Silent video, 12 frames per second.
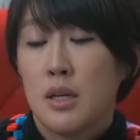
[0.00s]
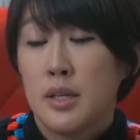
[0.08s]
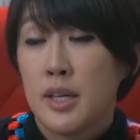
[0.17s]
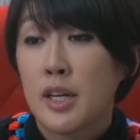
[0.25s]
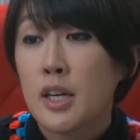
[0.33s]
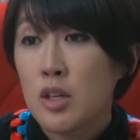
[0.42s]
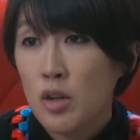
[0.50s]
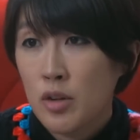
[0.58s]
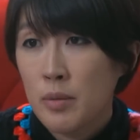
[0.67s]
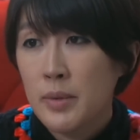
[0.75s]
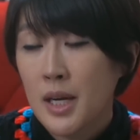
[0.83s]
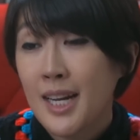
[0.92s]
saying,
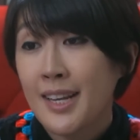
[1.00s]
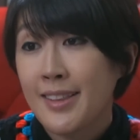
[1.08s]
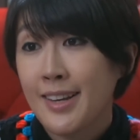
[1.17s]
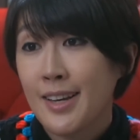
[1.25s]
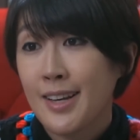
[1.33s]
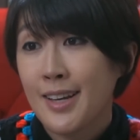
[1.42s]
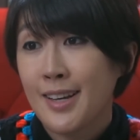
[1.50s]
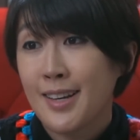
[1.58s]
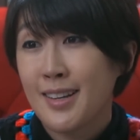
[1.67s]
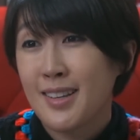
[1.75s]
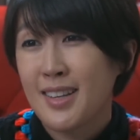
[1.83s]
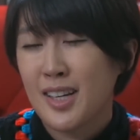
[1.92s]
"That's just how
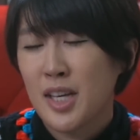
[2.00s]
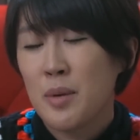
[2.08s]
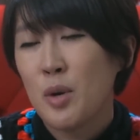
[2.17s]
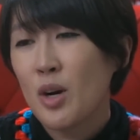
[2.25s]
people are."